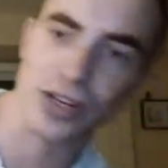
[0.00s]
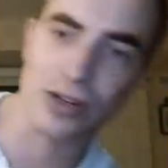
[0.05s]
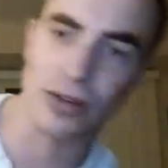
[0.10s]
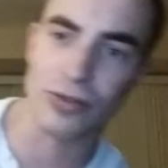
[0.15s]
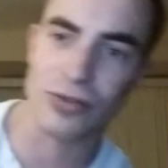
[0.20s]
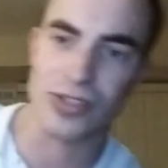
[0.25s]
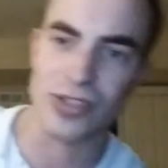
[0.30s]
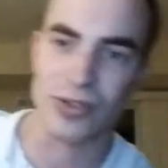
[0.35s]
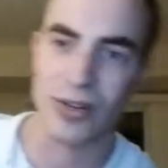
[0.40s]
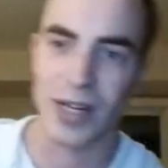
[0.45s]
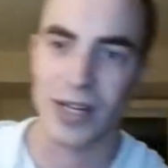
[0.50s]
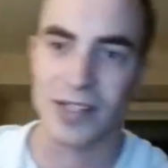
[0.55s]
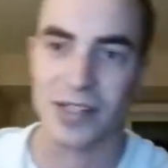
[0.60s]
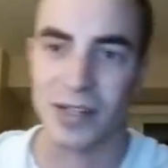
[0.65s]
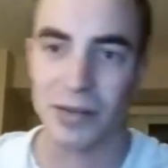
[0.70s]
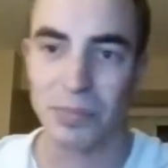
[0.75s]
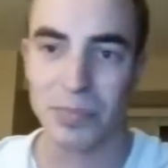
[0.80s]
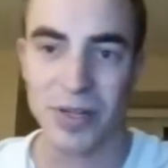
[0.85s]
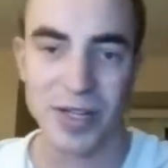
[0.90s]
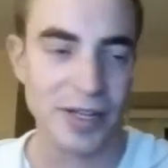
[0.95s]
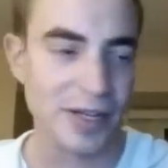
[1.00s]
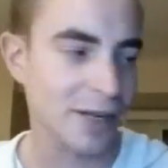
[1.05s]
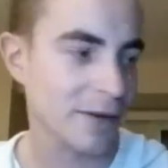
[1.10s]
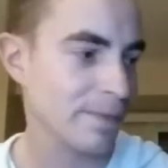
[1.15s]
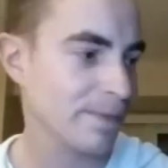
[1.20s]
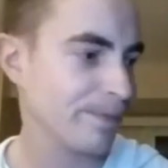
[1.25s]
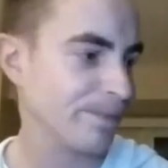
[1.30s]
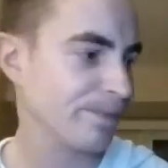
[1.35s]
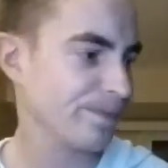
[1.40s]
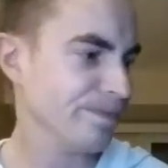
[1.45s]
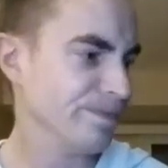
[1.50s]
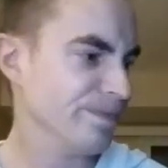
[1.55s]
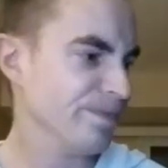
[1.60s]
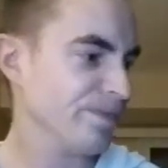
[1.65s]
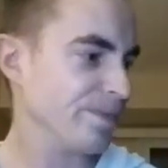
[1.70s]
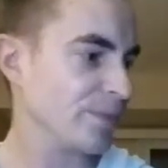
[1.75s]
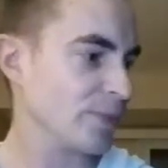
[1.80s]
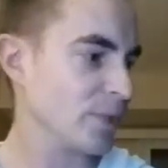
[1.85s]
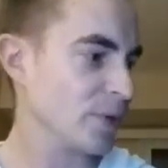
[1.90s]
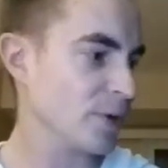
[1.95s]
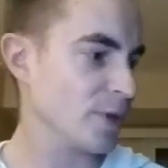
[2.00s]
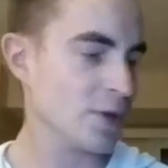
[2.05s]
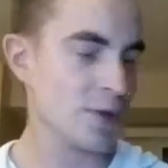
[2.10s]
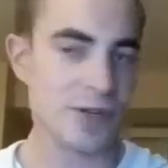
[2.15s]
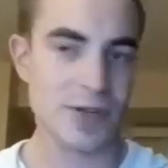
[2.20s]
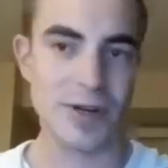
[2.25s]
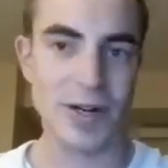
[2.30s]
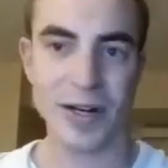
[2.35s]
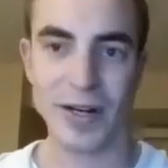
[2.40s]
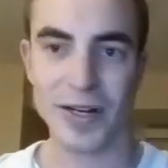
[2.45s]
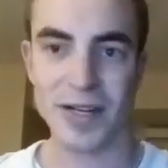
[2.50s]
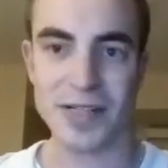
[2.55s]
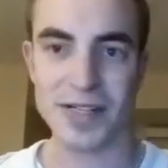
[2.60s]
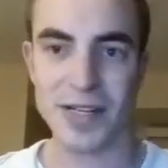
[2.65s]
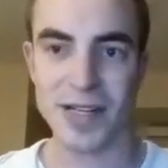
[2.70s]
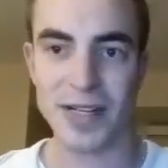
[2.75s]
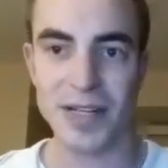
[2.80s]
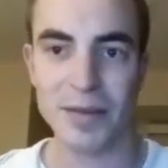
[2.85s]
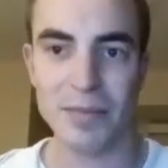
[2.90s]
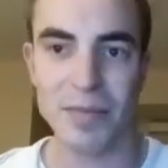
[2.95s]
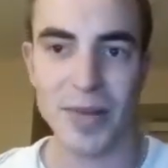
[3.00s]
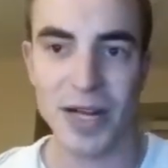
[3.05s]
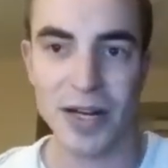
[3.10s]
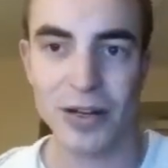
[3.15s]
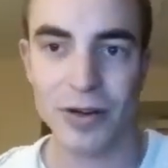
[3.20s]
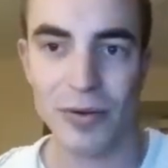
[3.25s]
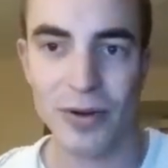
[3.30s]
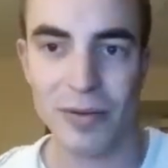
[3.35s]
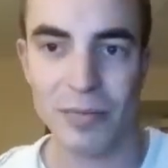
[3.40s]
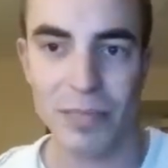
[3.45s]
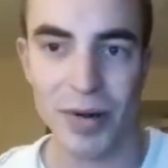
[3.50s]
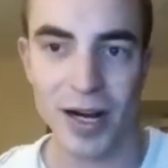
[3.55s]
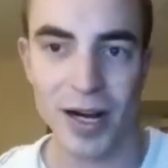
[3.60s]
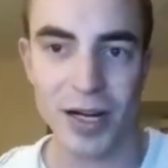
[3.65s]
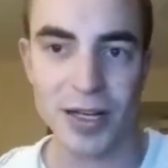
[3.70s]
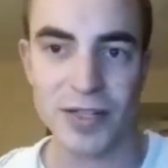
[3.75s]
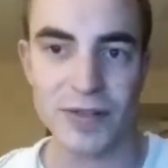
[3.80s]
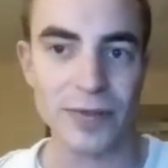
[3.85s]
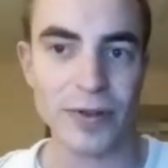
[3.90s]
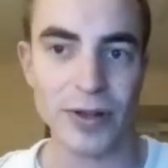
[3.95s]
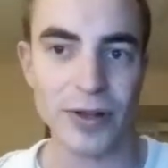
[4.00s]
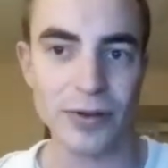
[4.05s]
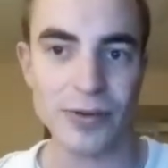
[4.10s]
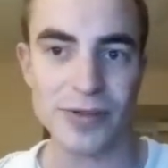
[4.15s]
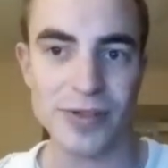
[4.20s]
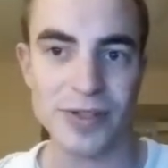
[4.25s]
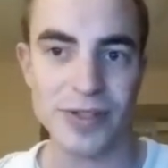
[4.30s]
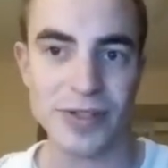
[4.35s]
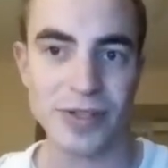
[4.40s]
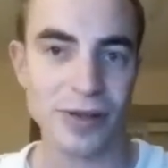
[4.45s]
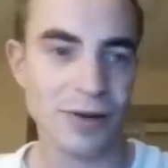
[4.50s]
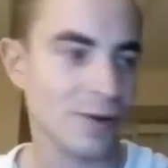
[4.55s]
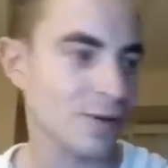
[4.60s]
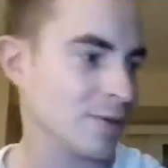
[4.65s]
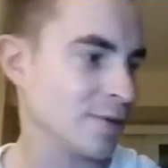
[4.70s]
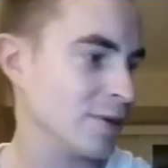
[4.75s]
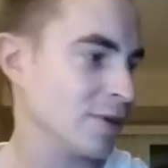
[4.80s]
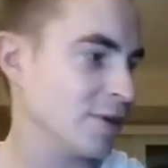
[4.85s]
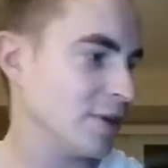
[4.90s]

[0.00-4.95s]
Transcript: Jungle Strike's complete. So now I just need the manual and box for those two.